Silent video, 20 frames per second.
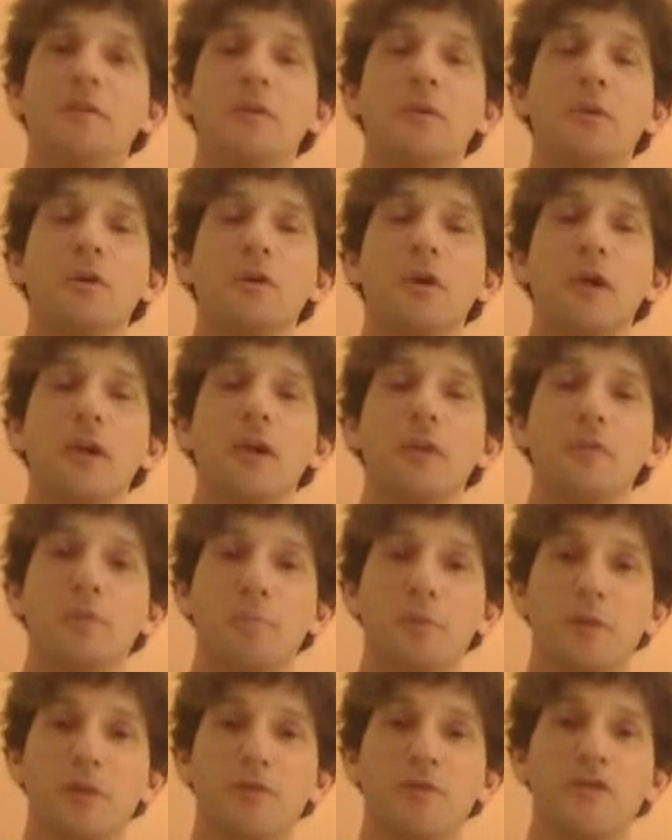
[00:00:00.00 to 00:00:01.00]
Then we're going to have a
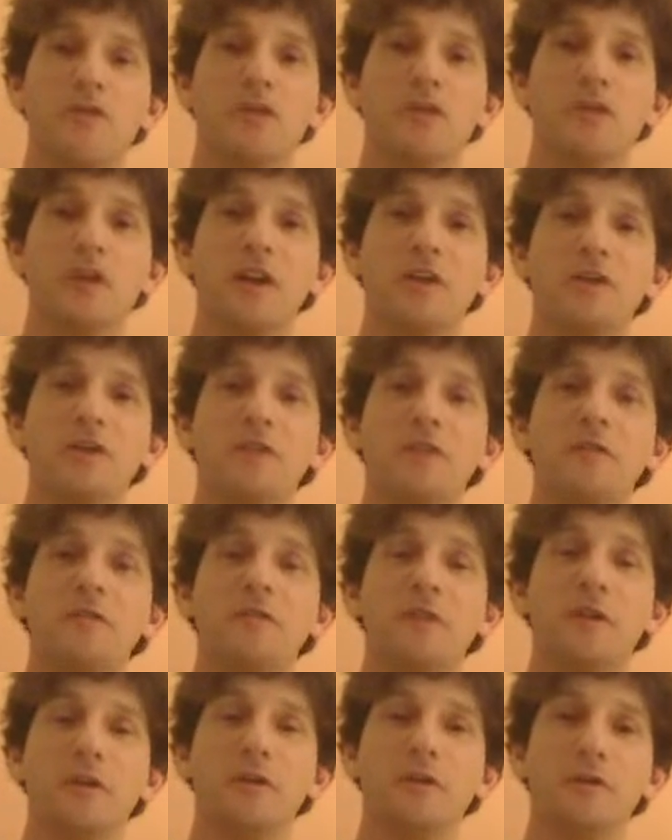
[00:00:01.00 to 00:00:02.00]
brief discussion of
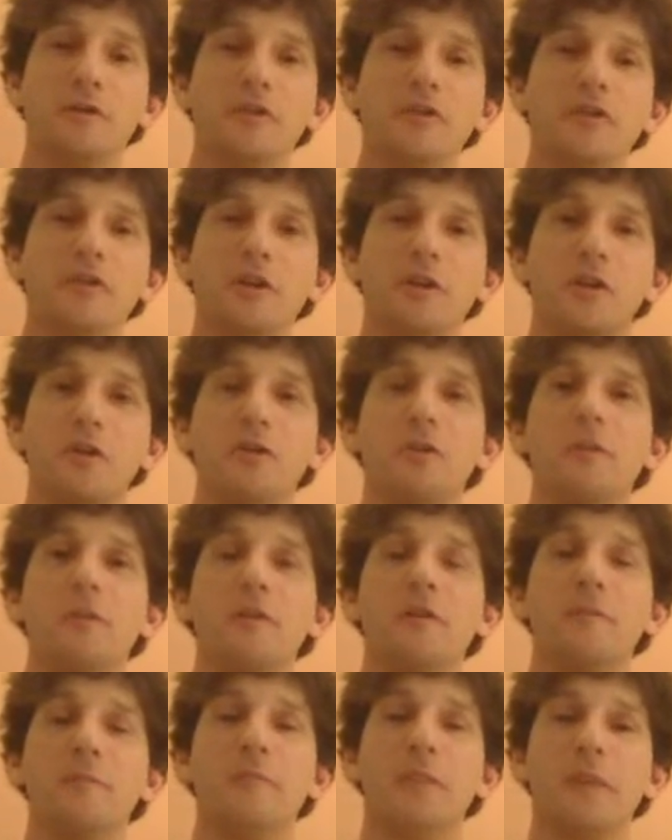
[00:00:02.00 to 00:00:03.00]
intervals, a little
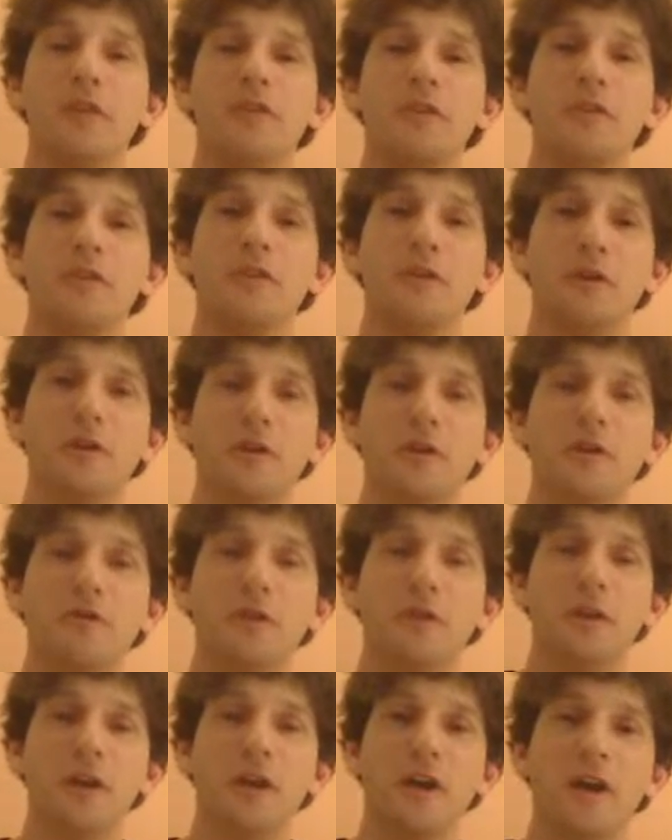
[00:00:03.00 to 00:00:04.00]
bit of basic theory
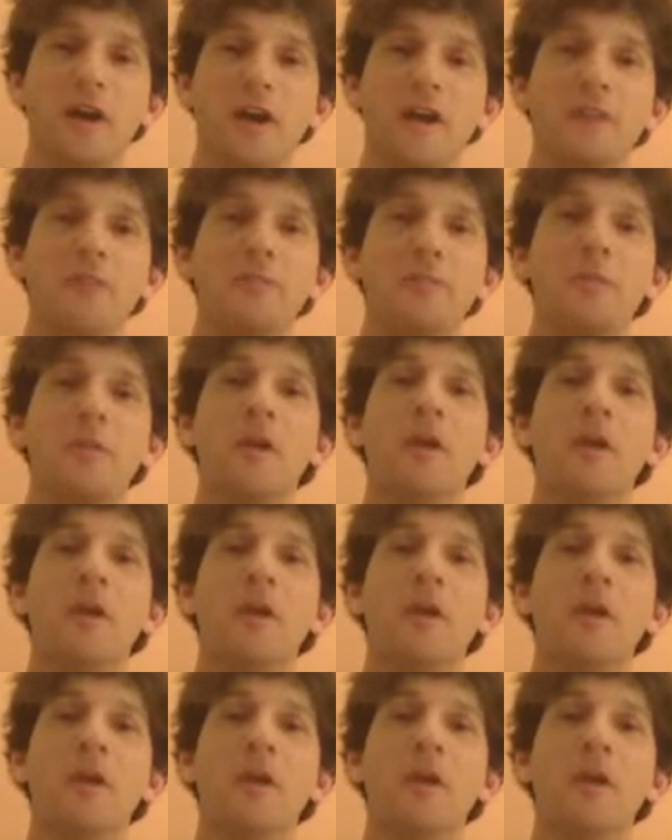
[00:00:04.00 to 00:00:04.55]
for you guys.